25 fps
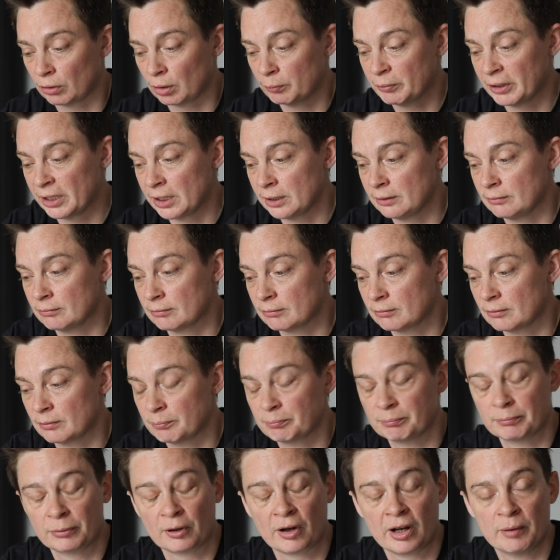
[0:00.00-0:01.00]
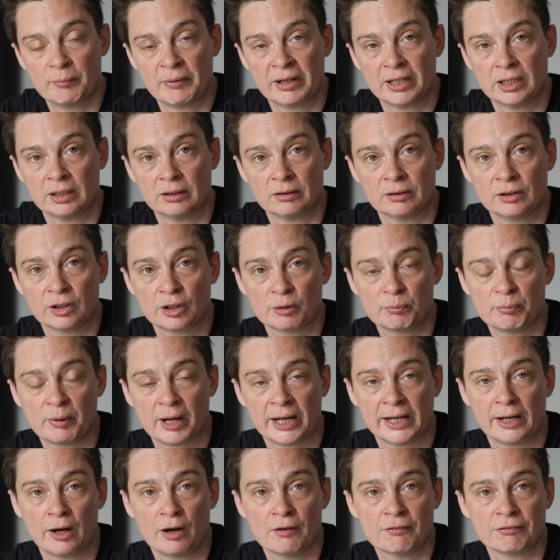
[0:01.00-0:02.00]
I mean, blimey, you can
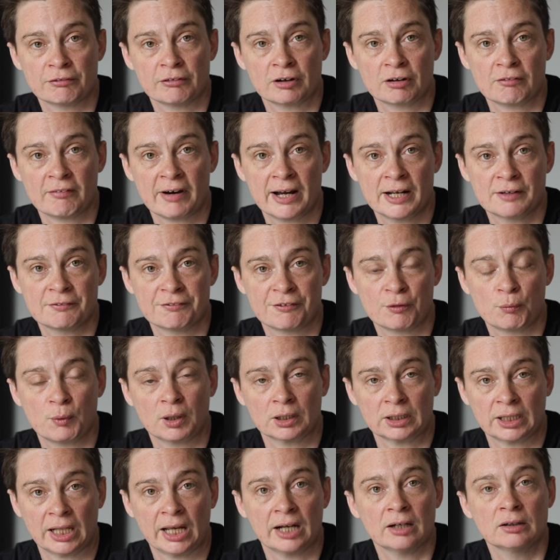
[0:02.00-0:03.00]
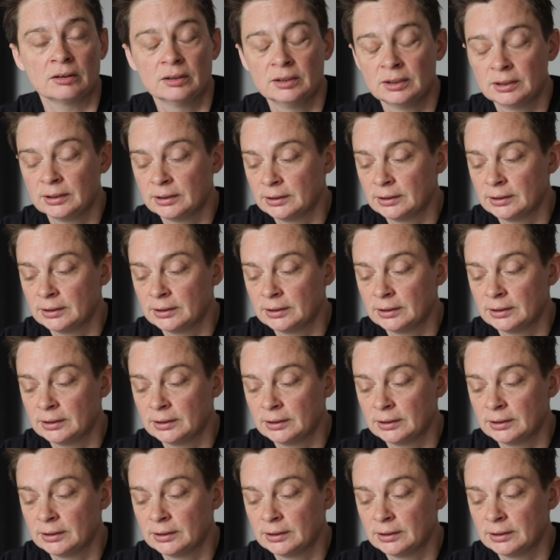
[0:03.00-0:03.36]
pay over £1,000 for one now.